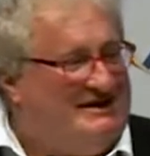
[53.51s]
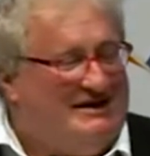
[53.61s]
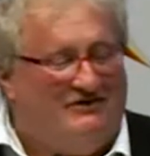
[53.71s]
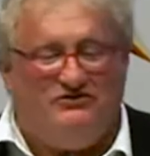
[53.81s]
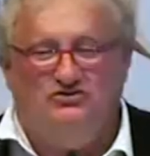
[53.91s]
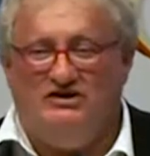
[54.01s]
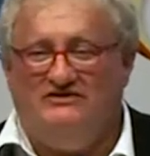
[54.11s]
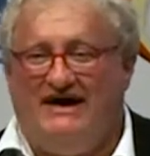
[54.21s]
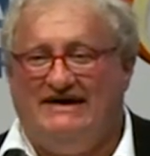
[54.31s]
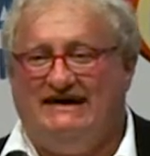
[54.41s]
If you
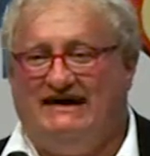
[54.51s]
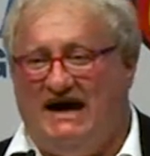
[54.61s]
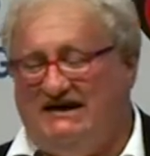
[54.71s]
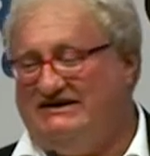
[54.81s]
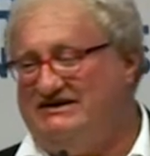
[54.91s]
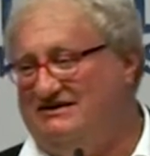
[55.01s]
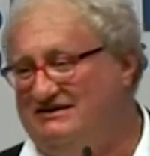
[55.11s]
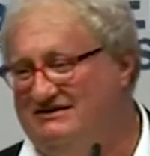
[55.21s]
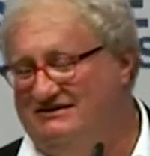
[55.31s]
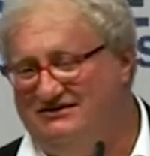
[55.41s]
invite a guest
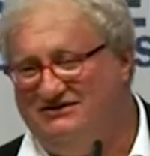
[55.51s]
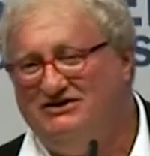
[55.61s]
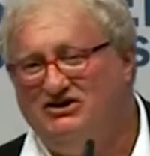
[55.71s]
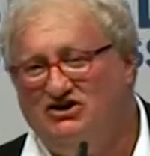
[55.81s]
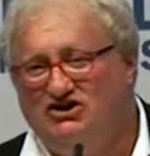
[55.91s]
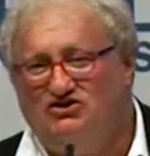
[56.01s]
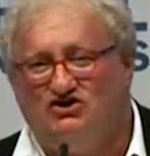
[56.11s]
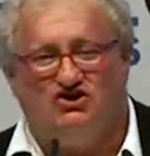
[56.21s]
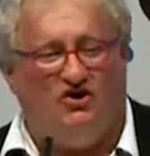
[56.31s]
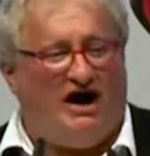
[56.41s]
to
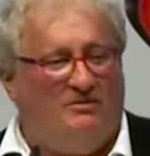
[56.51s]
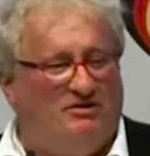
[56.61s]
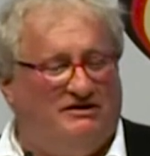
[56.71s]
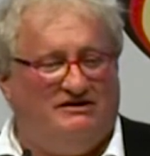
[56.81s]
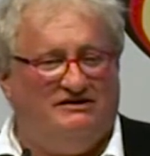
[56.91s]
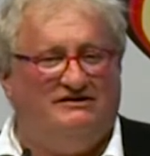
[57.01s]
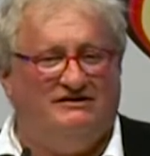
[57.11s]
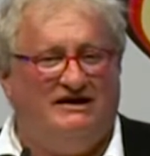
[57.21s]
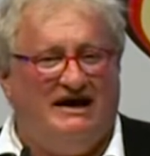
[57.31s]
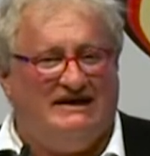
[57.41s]
show up
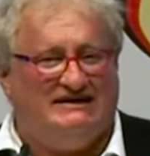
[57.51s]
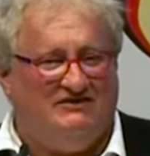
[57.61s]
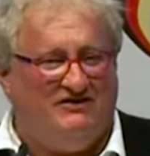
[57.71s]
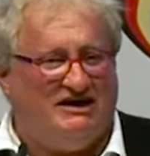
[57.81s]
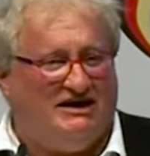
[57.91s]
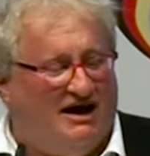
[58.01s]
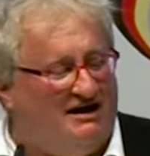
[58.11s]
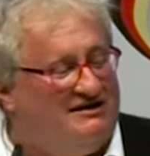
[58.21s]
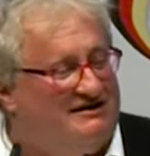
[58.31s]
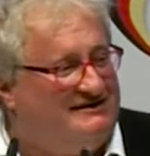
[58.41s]
at 7
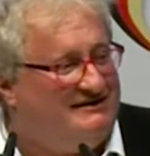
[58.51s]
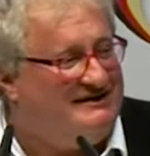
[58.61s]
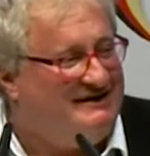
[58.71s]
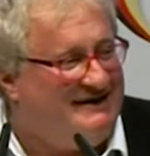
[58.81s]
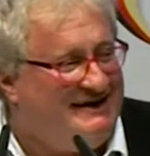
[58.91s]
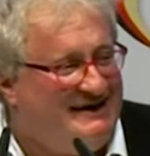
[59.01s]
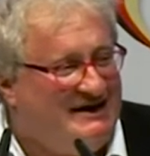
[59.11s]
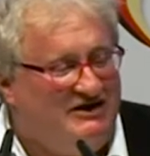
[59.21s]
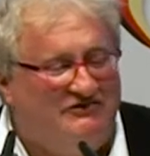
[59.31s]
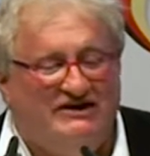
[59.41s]
o'clock,
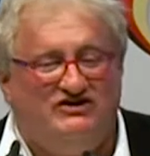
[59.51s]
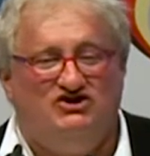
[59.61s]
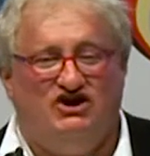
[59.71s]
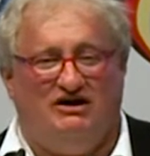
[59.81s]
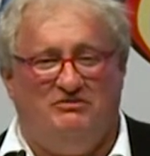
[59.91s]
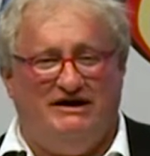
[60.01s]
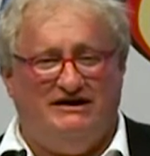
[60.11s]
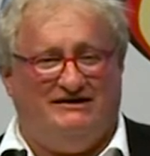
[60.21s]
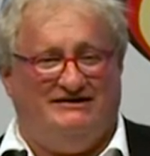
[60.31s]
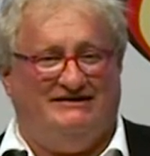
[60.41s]
if he is German,
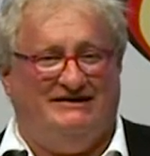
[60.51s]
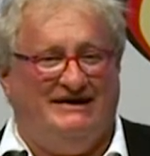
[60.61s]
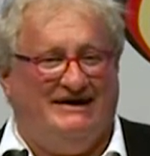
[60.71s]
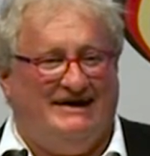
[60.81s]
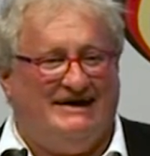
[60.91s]
he